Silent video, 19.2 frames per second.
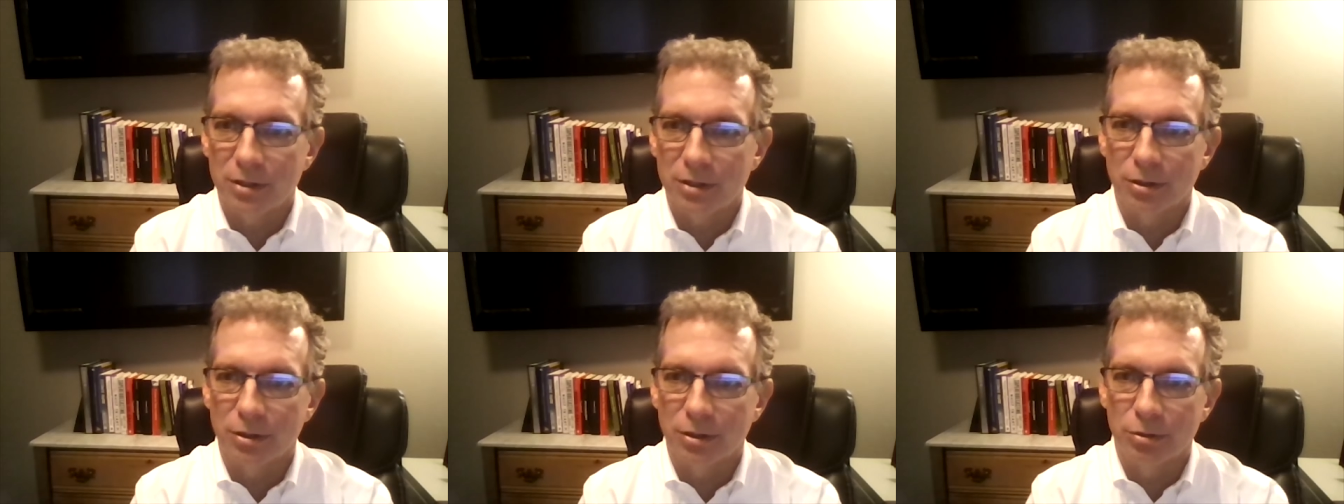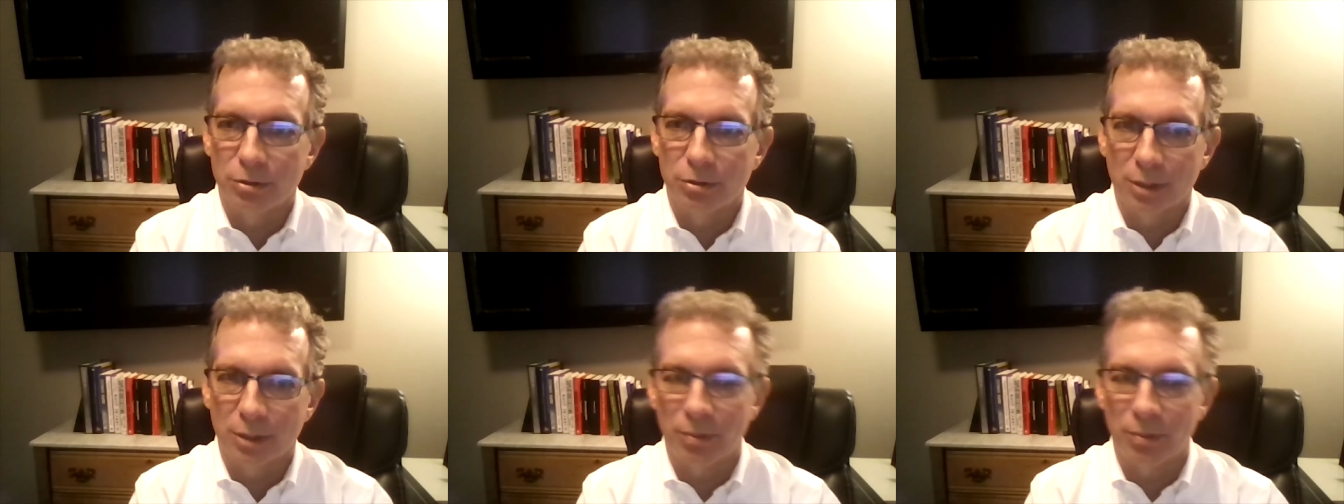So
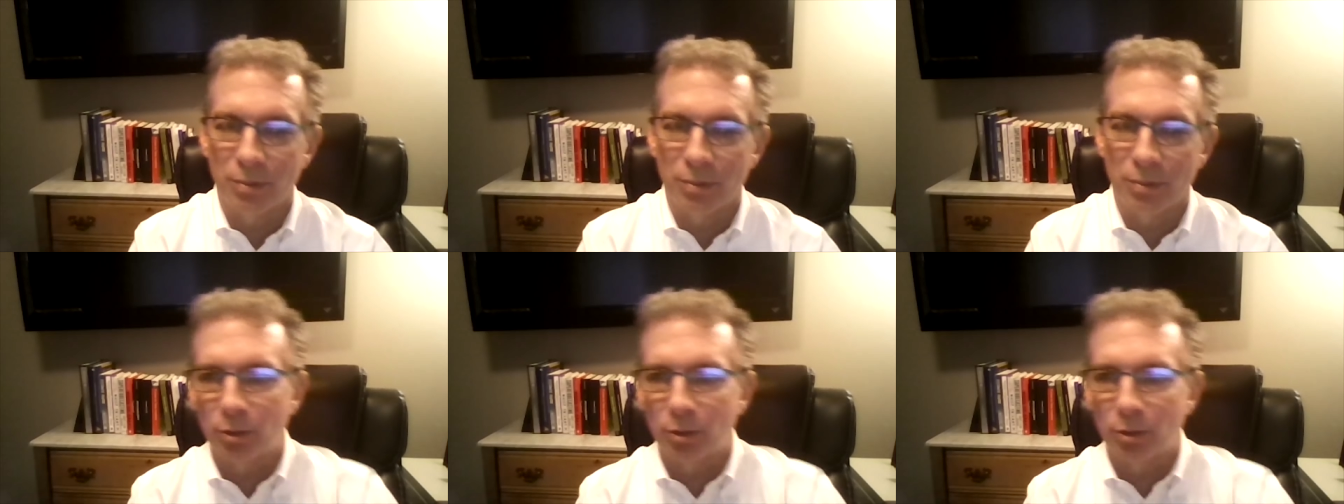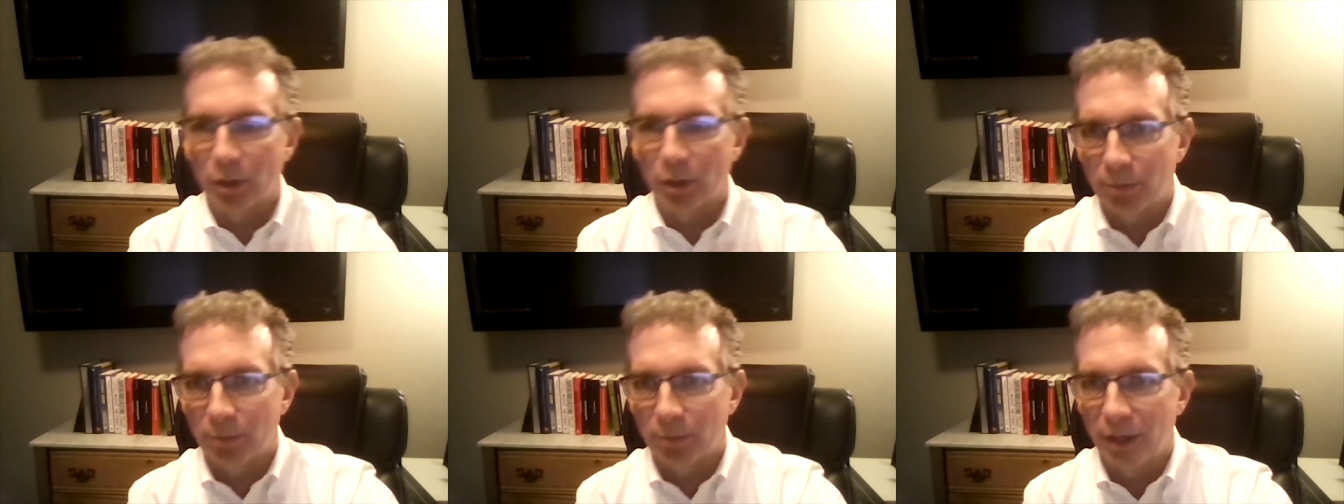some things had
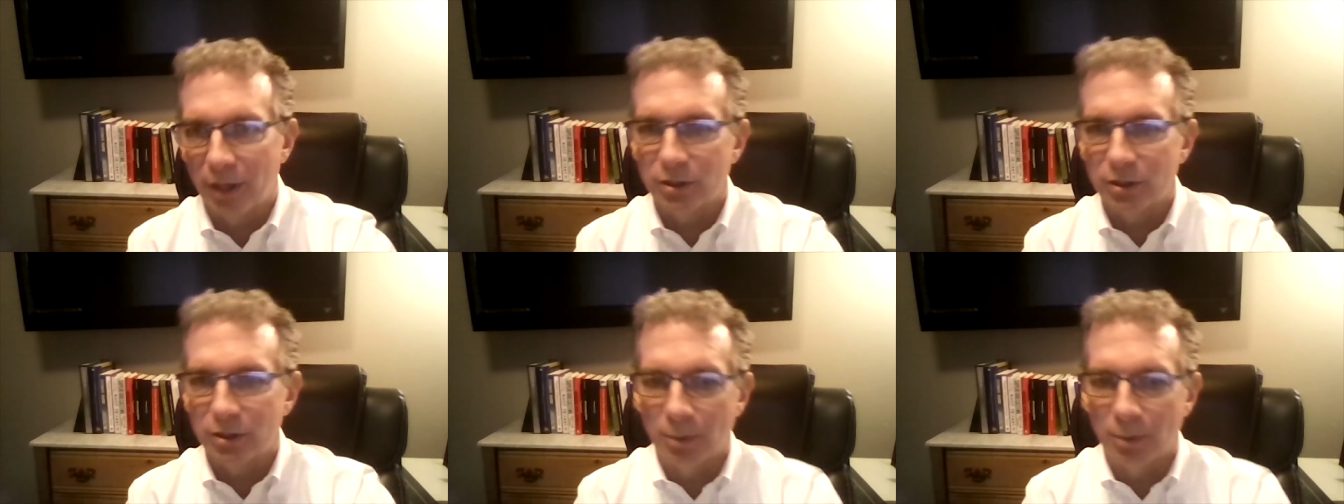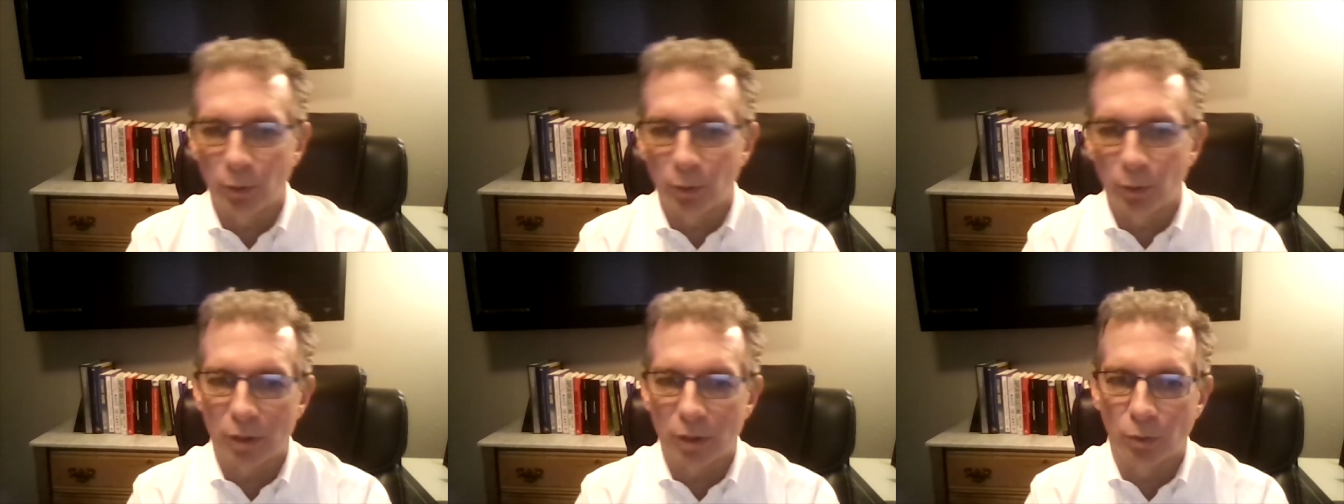worked better, some had
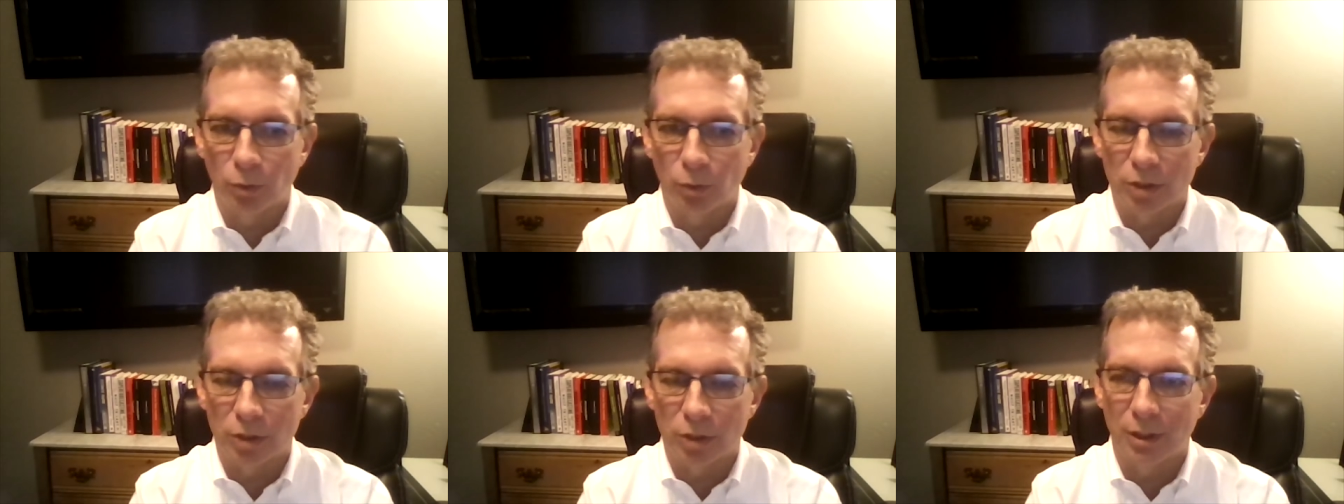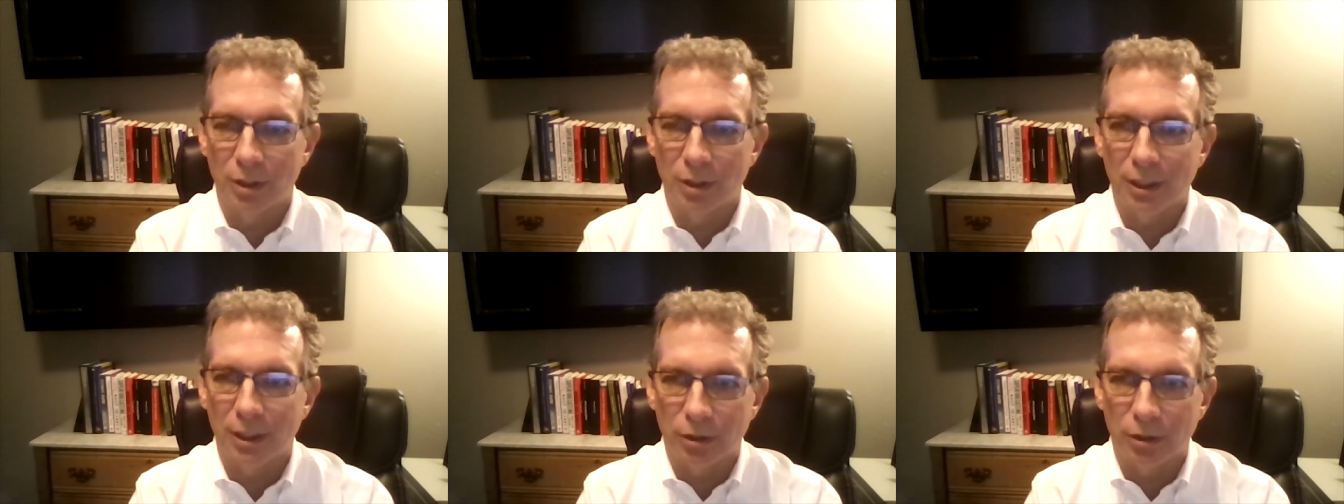worked worse, so I
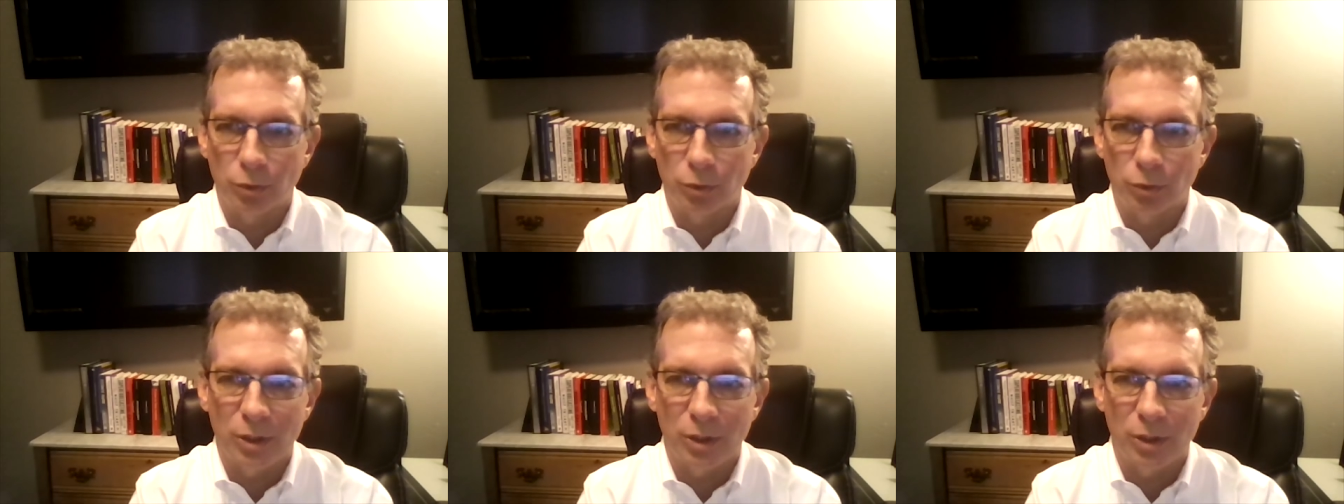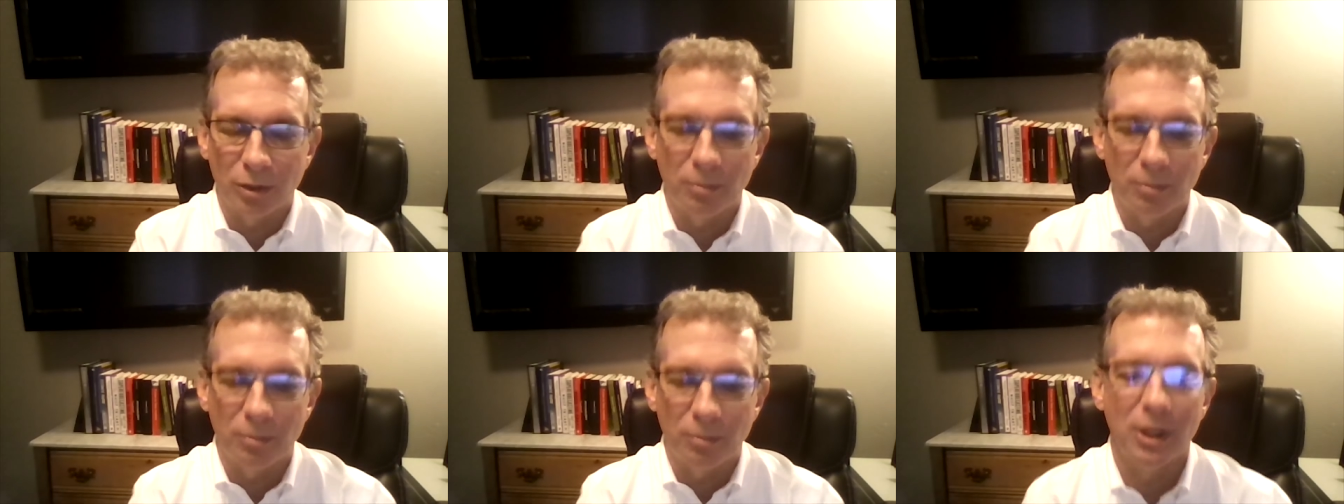needed to tweak
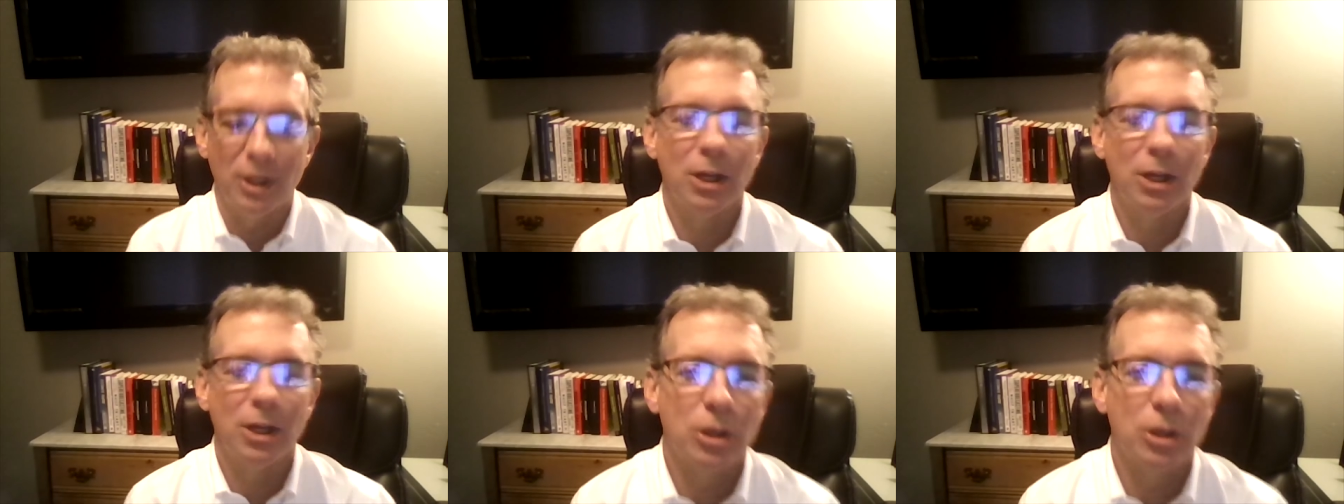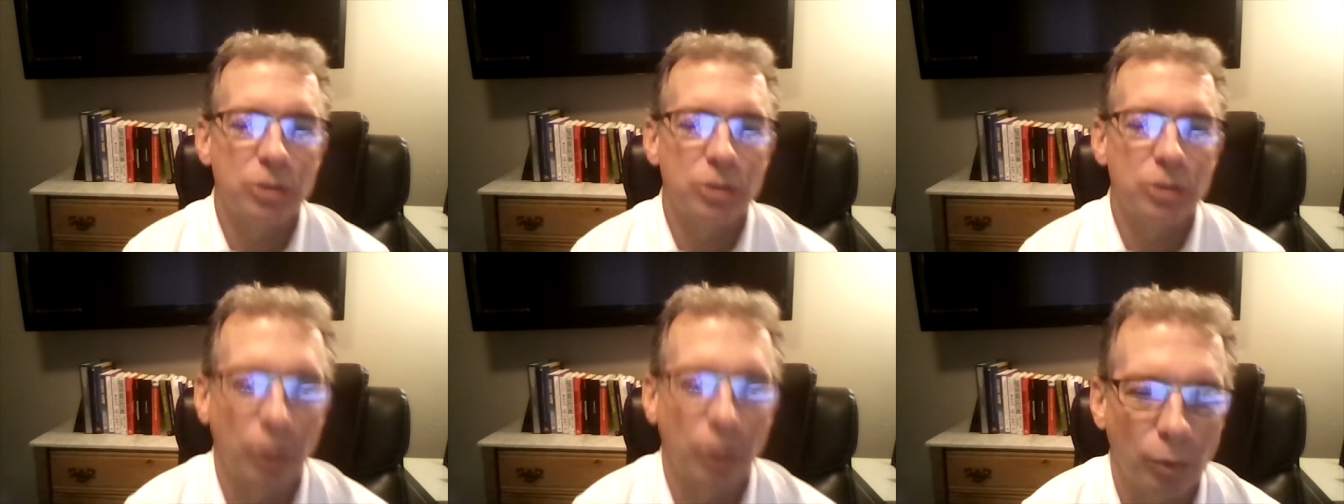them.
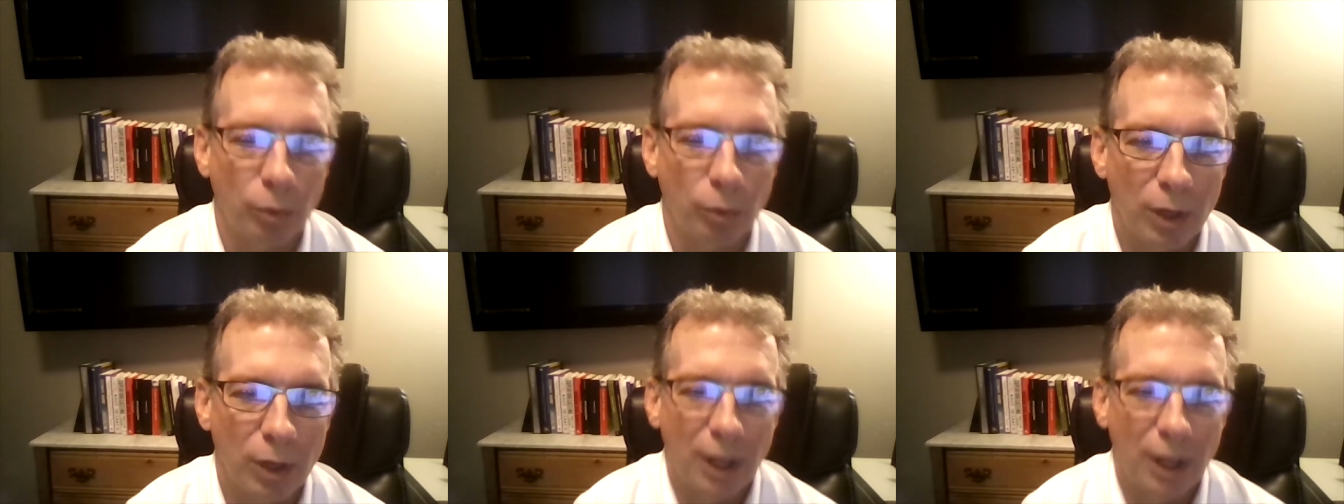So